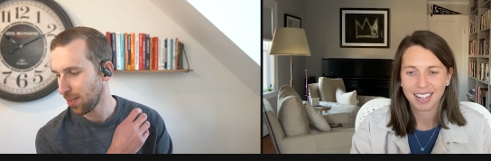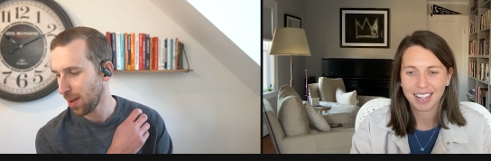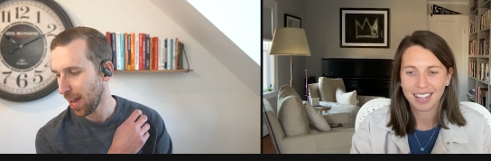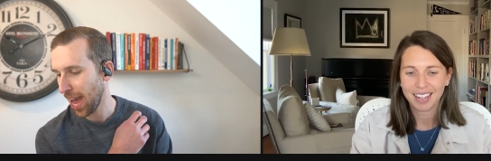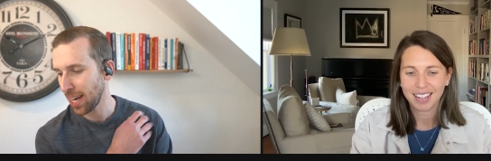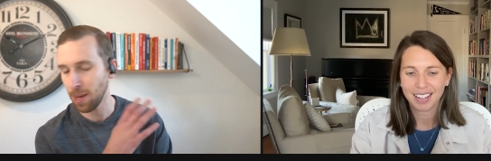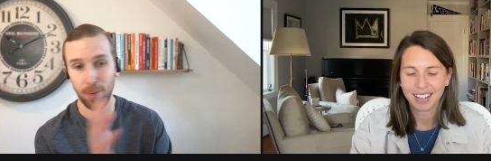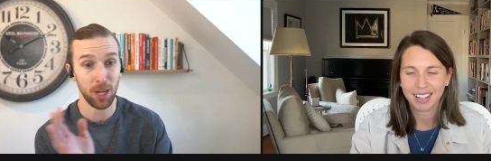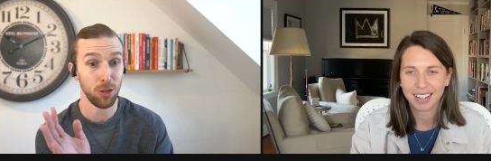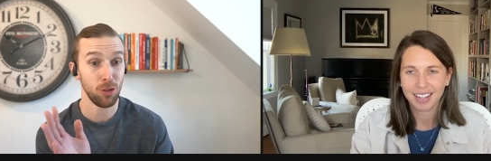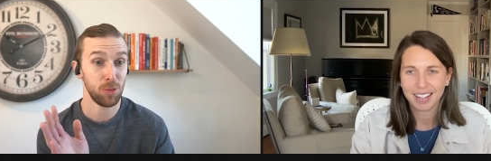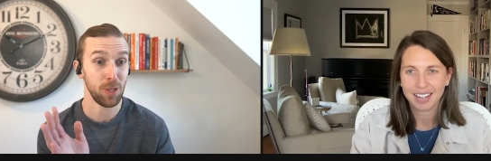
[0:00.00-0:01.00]
Speaker 1: anybody
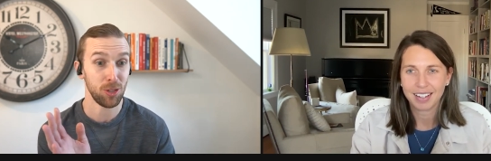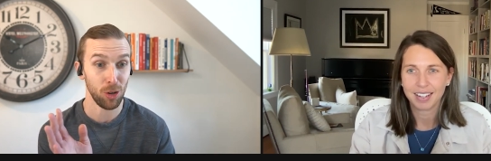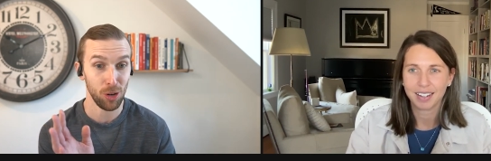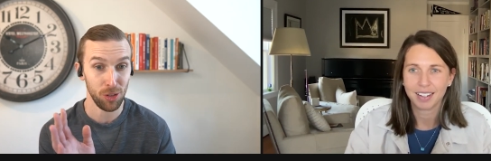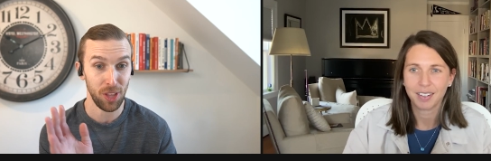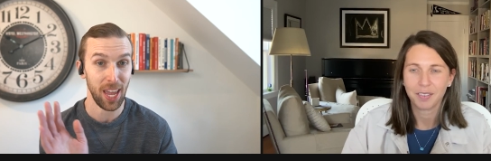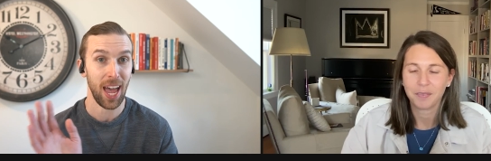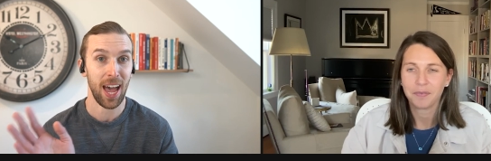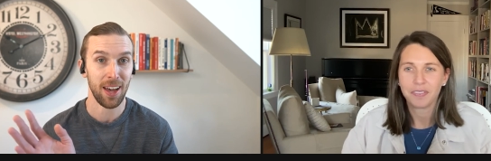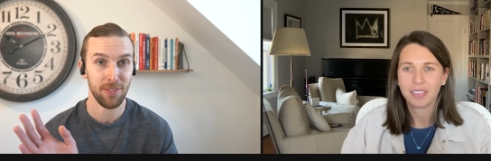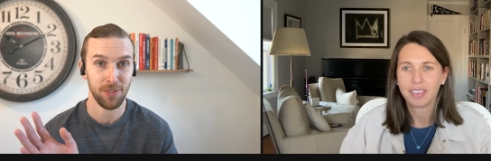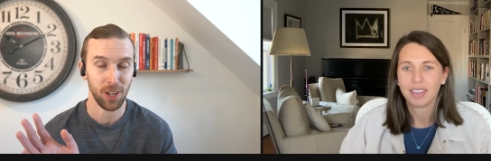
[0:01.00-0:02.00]
who's been told they
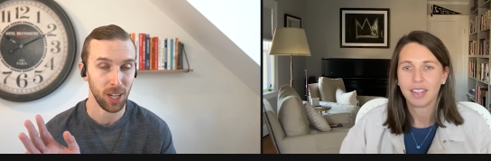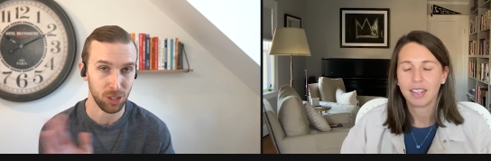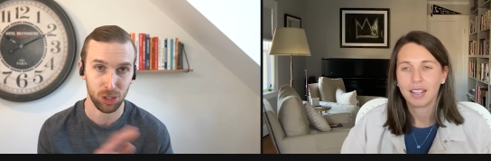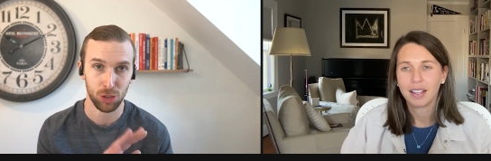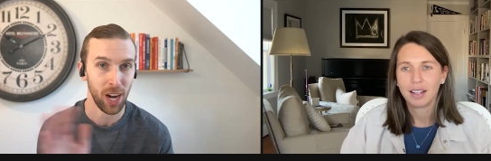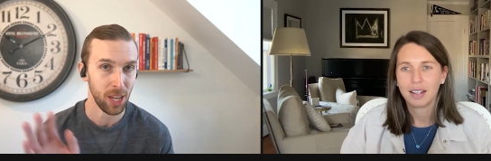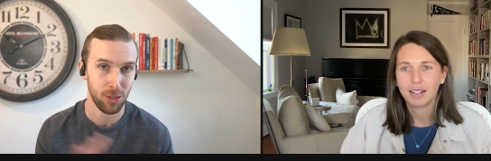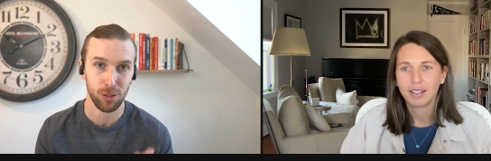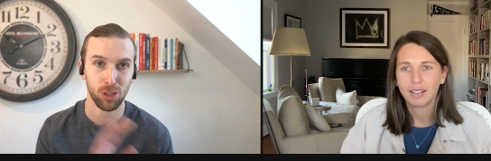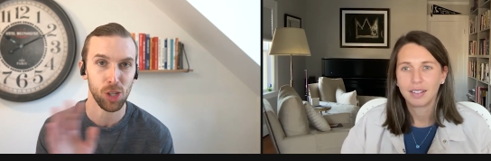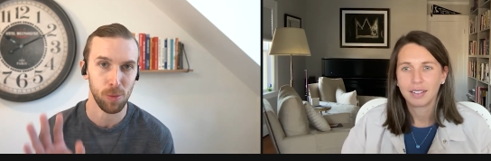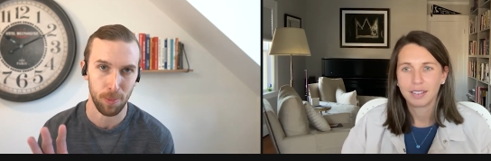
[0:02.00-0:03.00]
have a strength or a
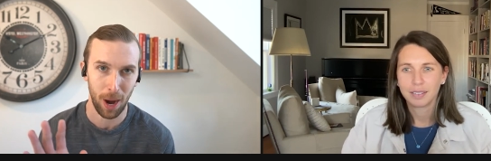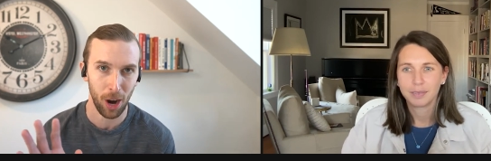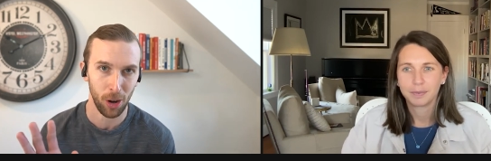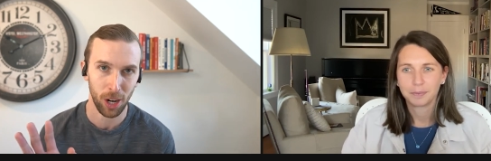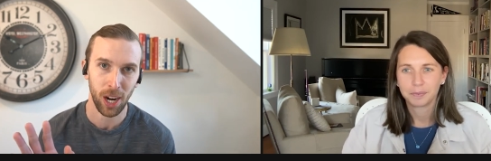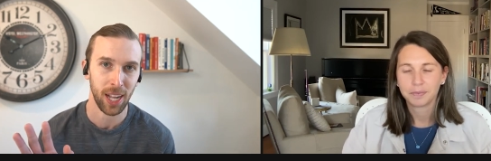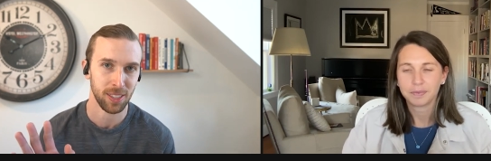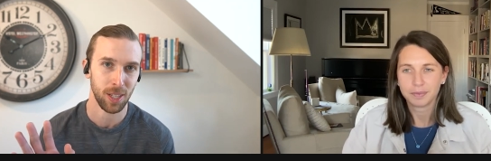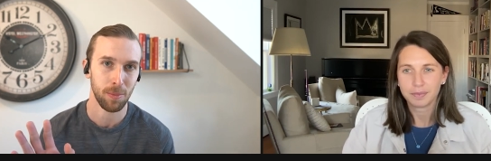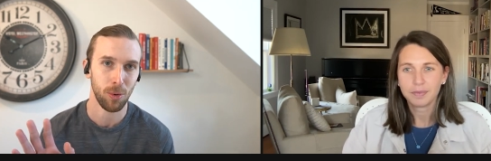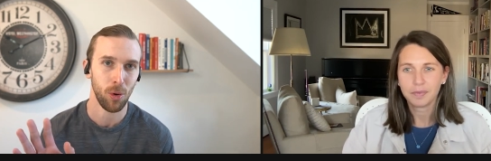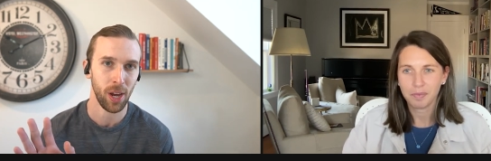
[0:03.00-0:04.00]
superpower at
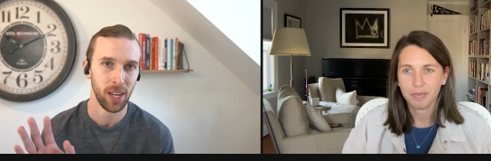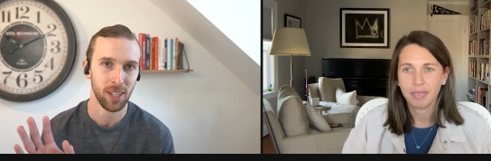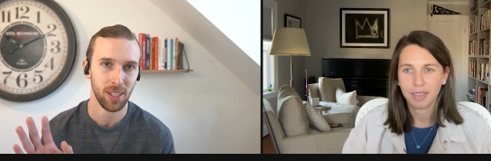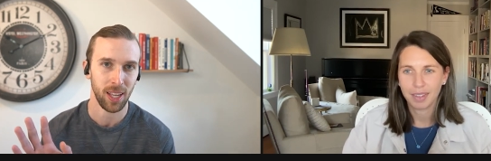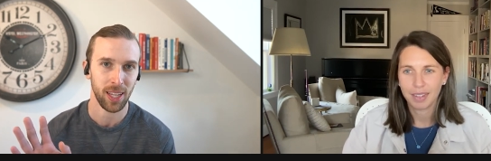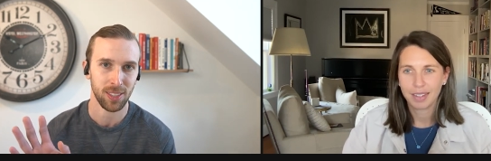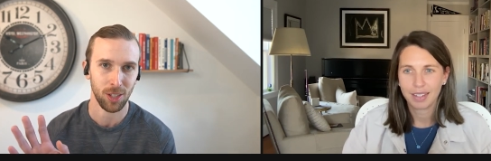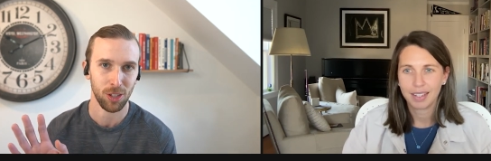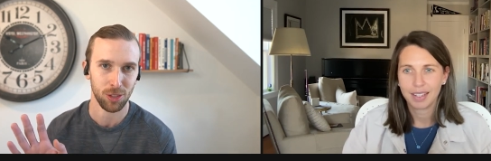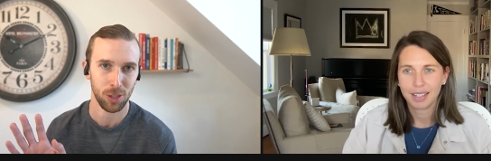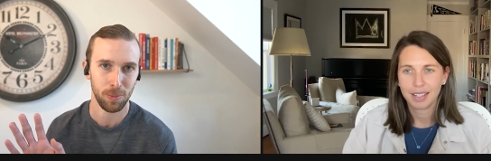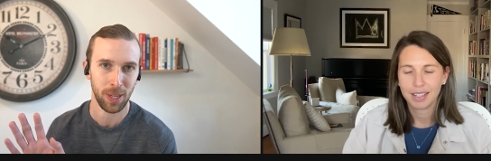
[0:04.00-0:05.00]
some point has
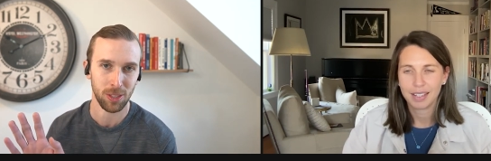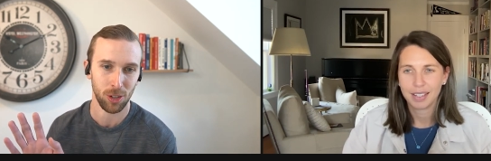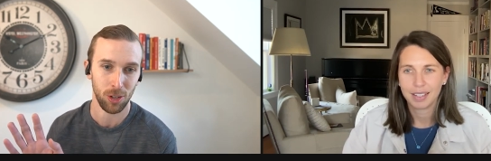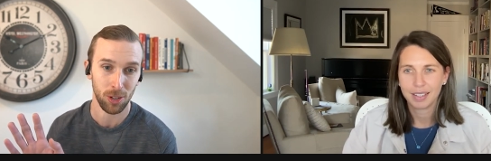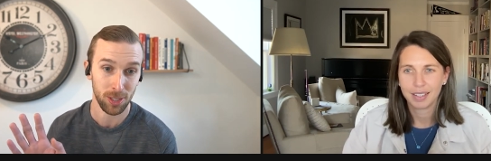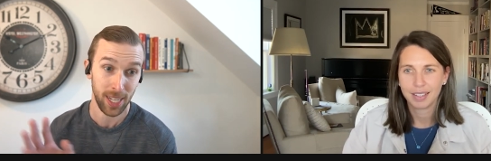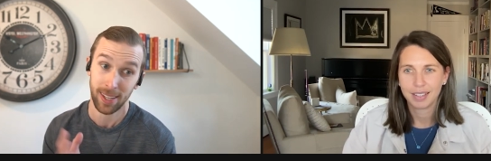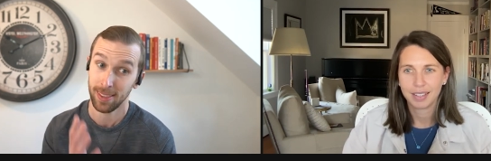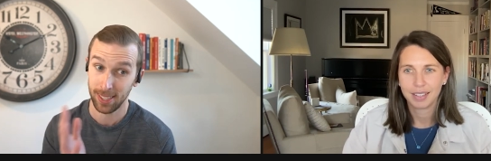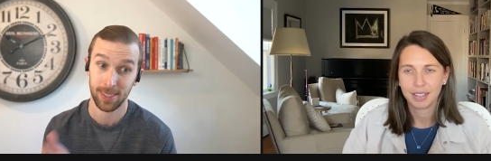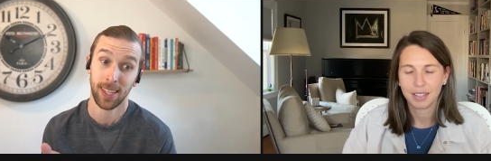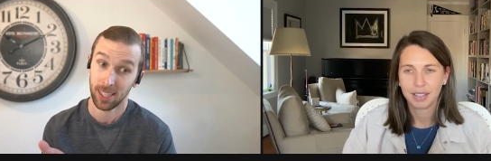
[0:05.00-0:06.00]
also been told like
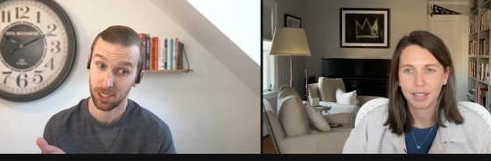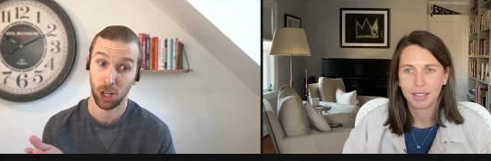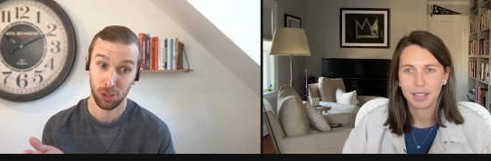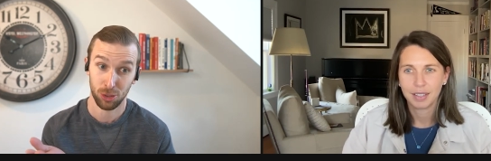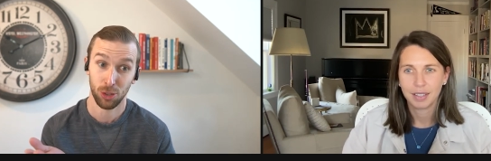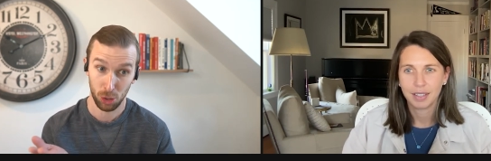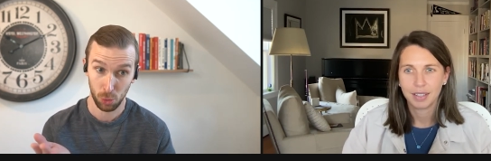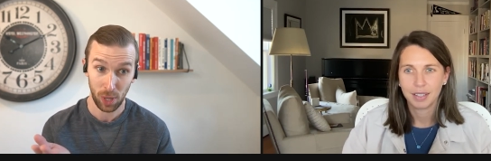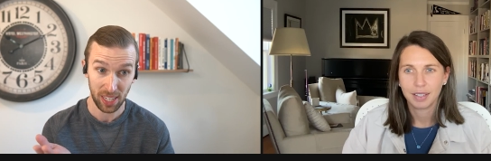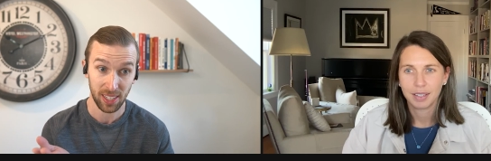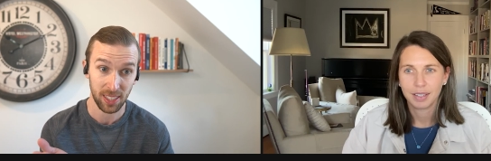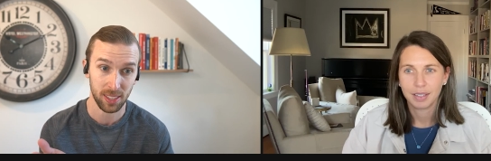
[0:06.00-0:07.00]
this thing is also your
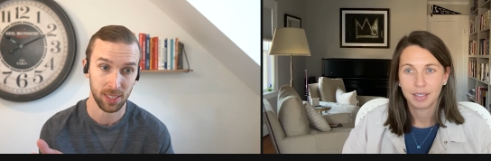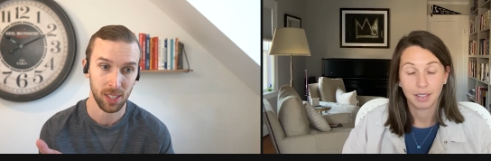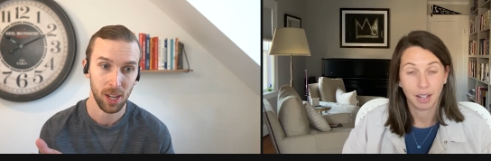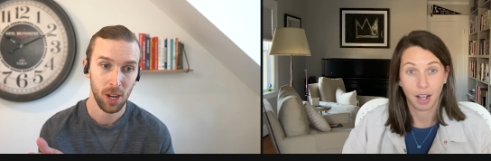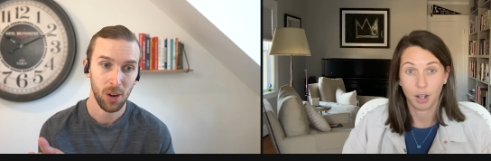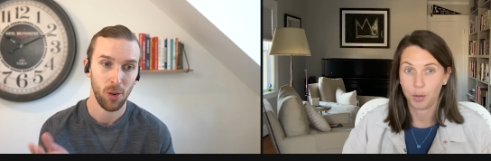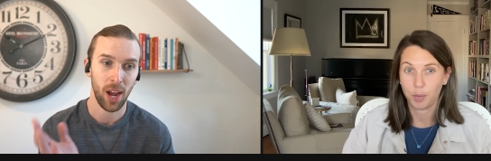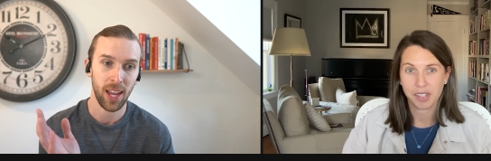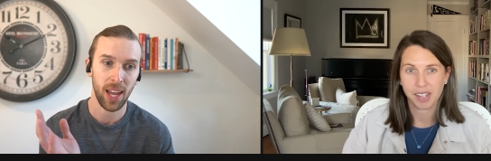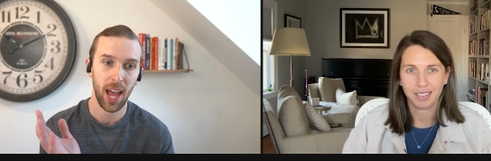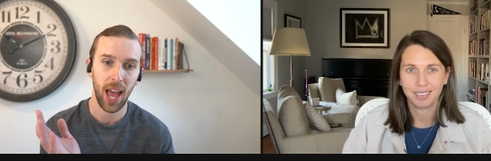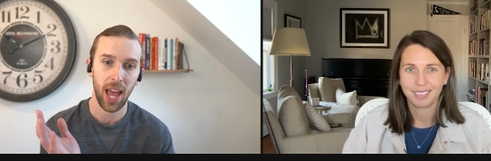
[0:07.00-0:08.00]
weakness. 100%.
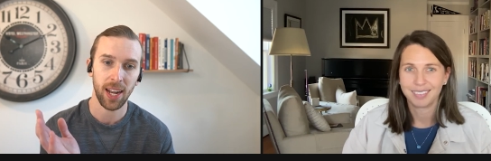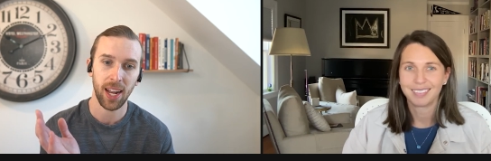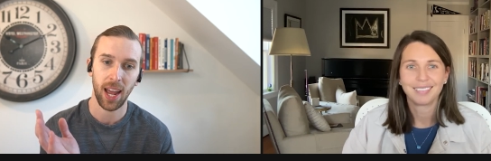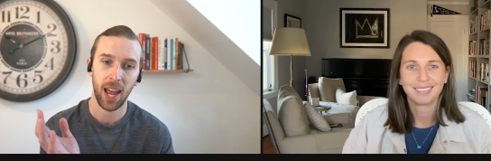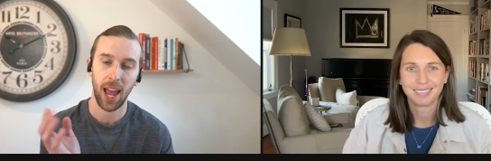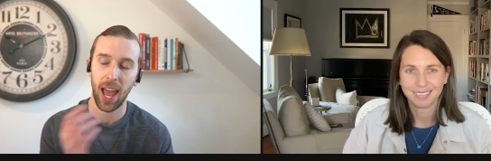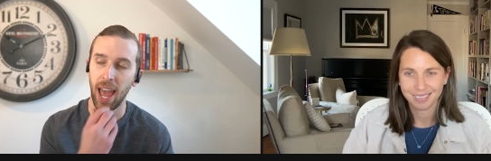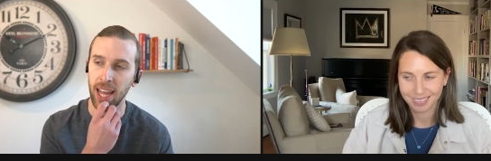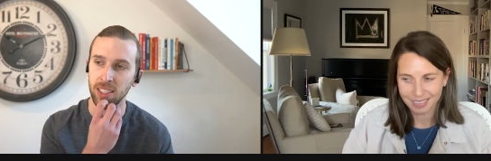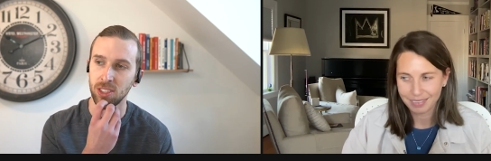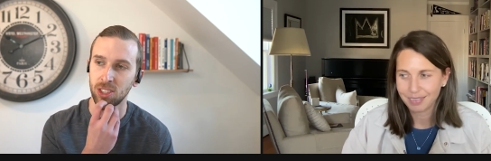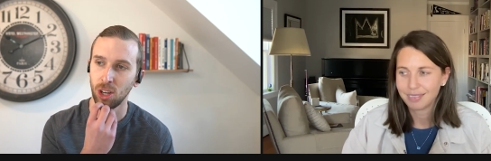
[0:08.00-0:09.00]
Right? And
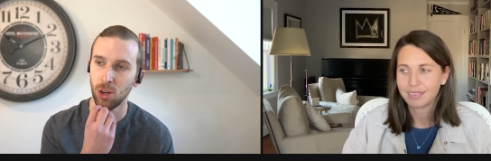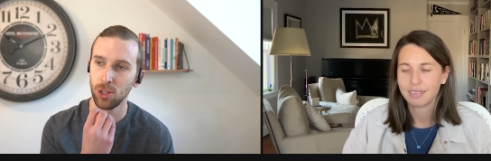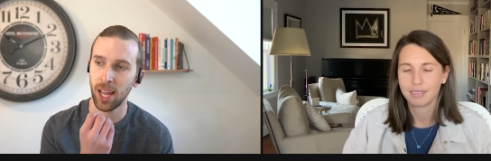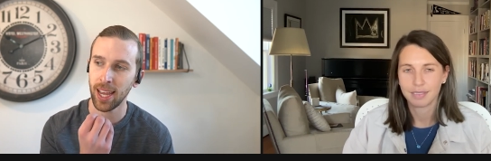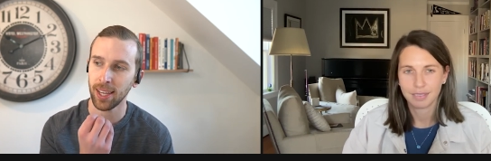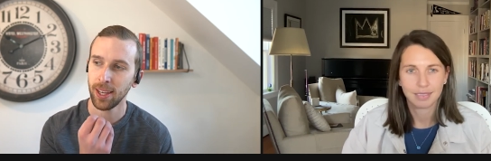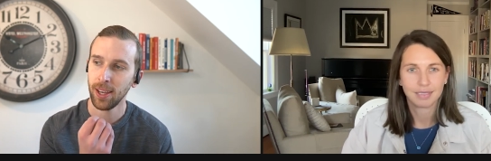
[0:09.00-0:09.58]
and so like